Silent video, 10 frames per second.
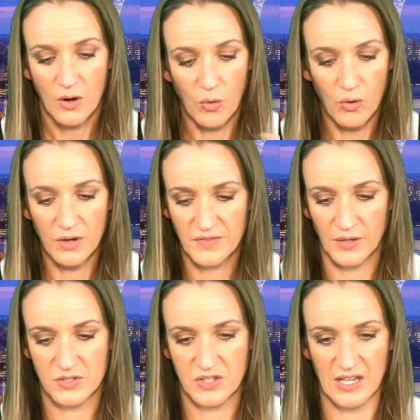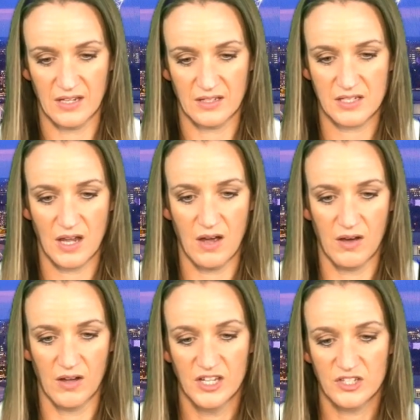All of those things
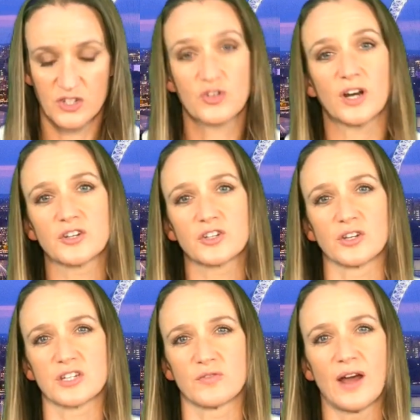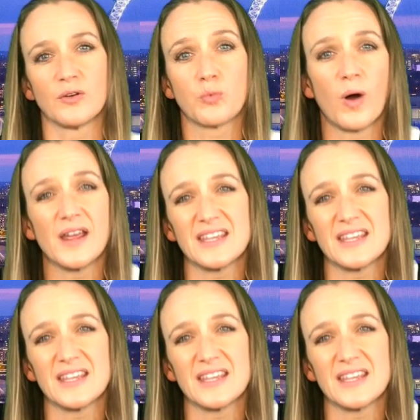are structures around what